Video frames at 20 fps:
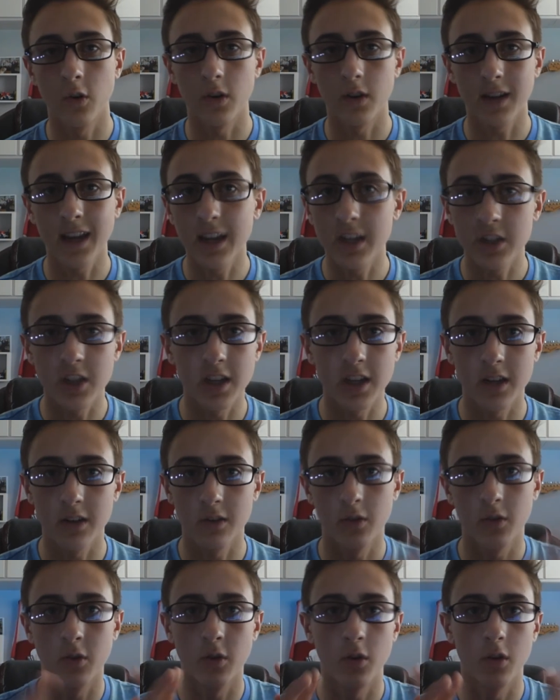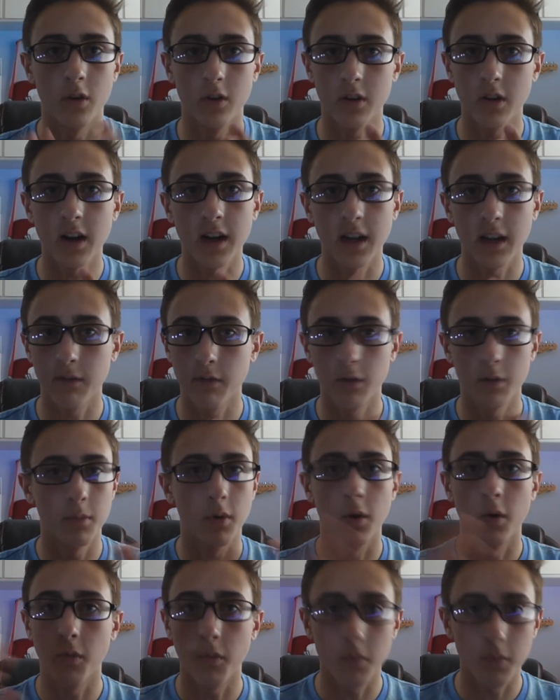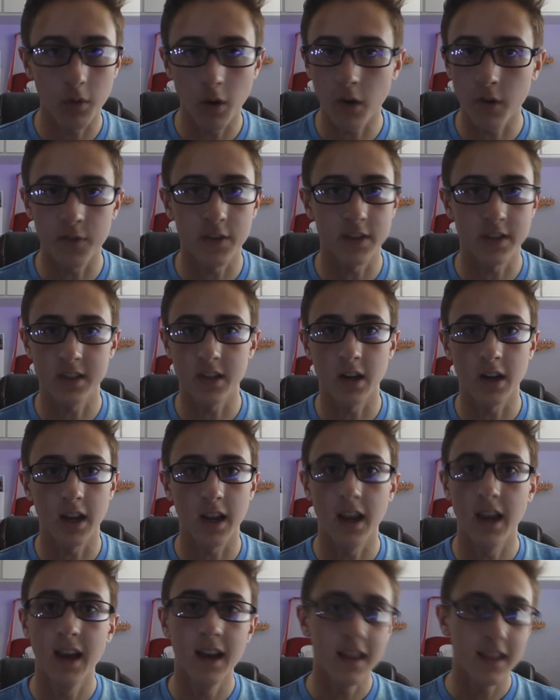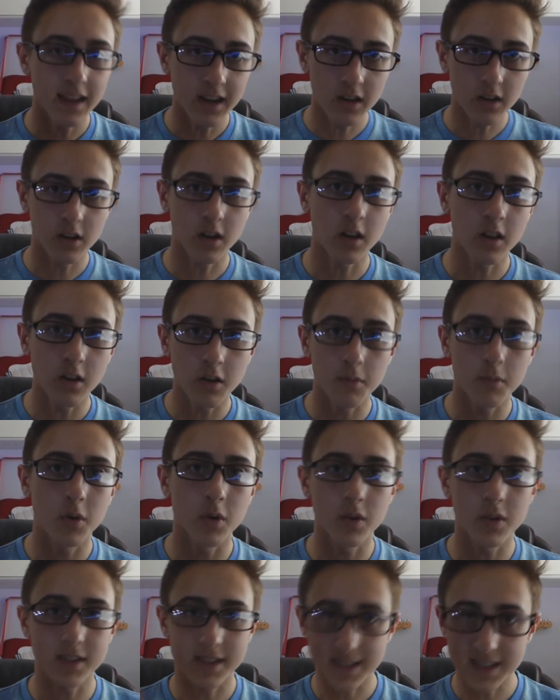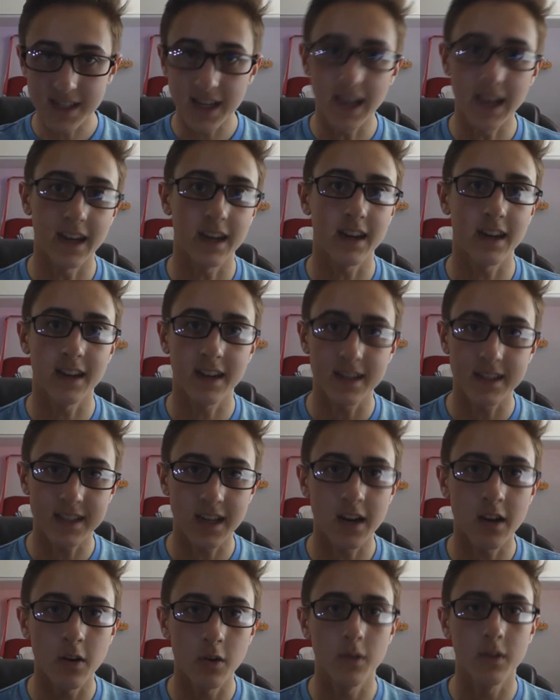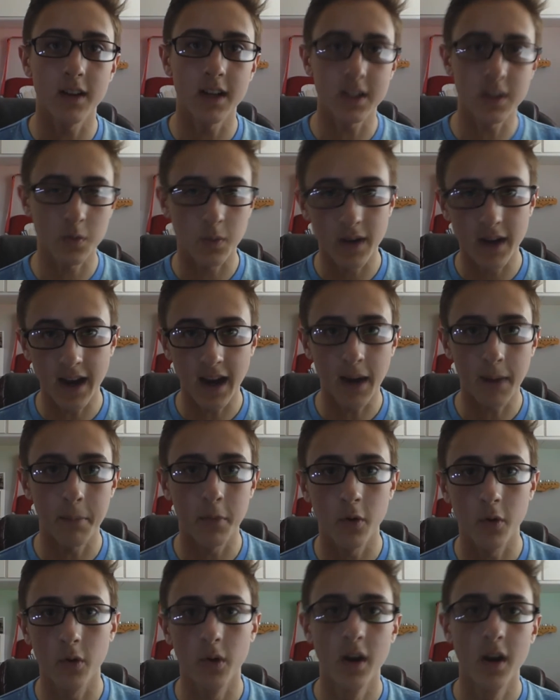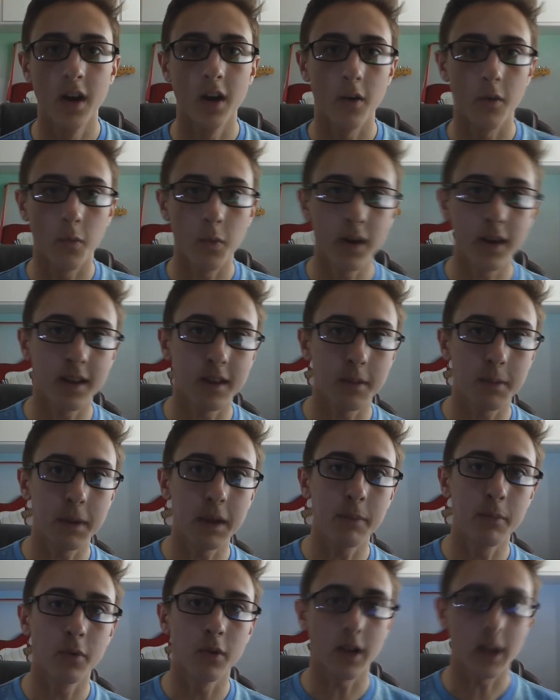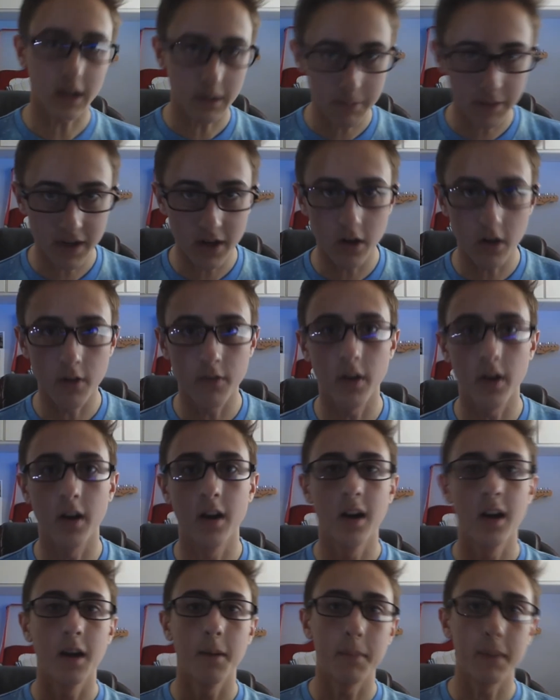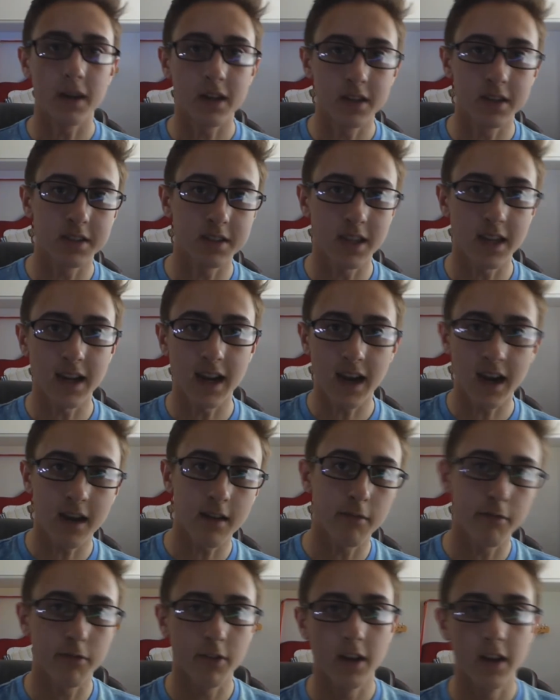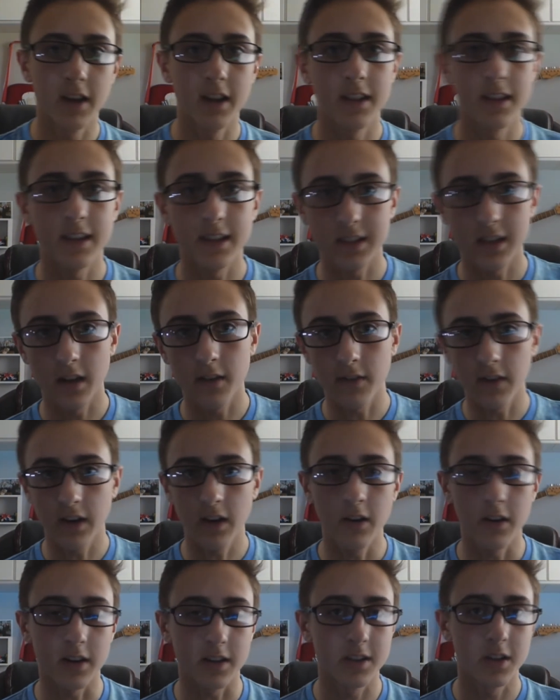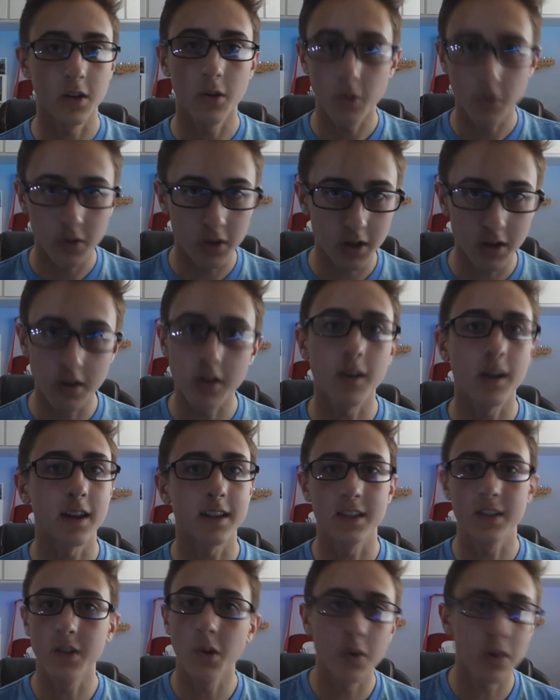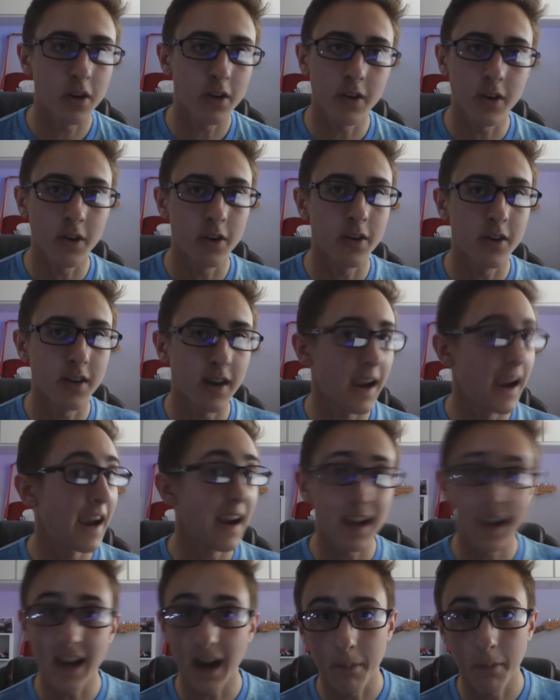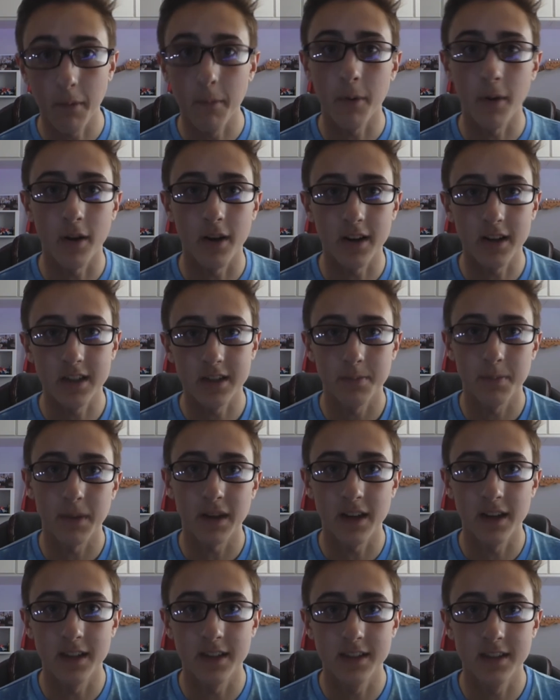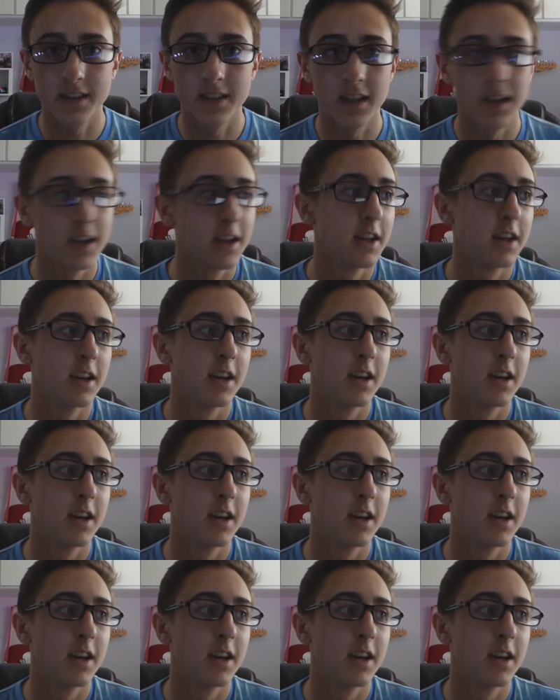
your kitchen or dining room or office study. They look a lot more slick. That's where Apple win the people like me over, because they have these lovely looks. Although I still don't own any Apple products because